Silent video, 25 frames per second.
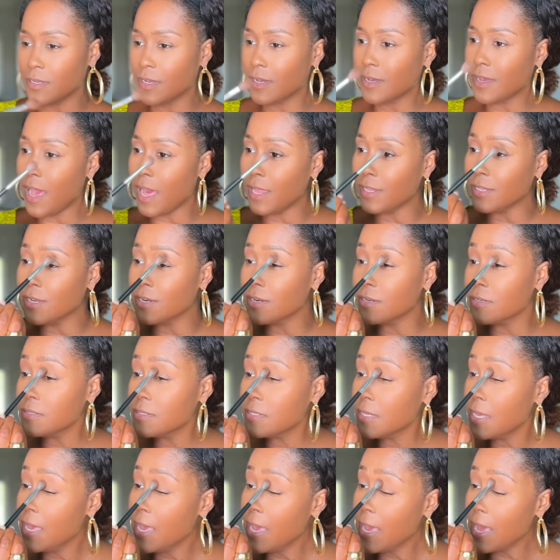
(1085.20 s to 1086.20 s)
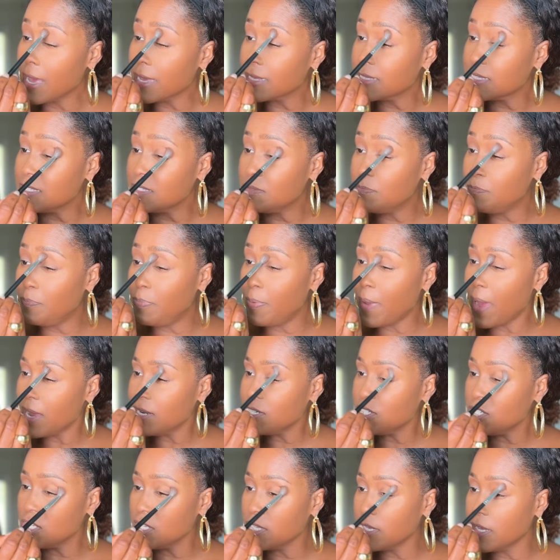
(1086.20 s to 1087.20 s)
colors,
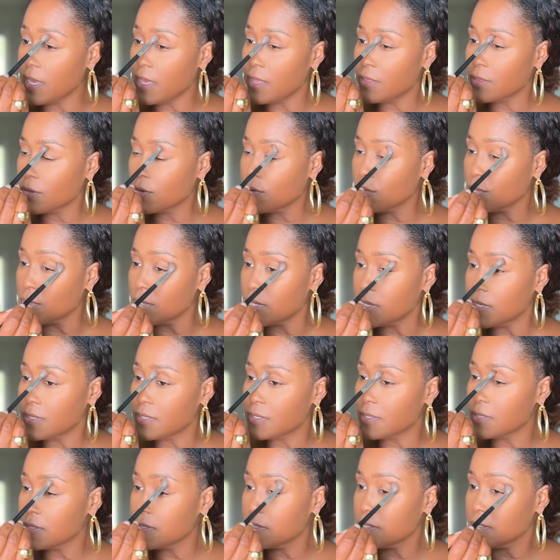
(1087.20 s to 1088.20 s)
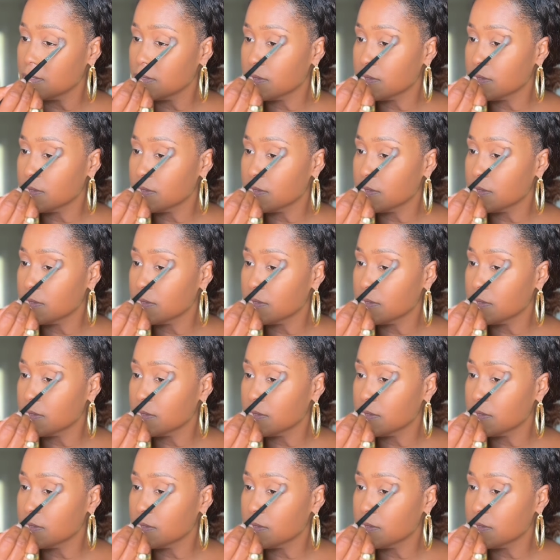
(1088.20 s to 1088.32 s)
especially in the crease.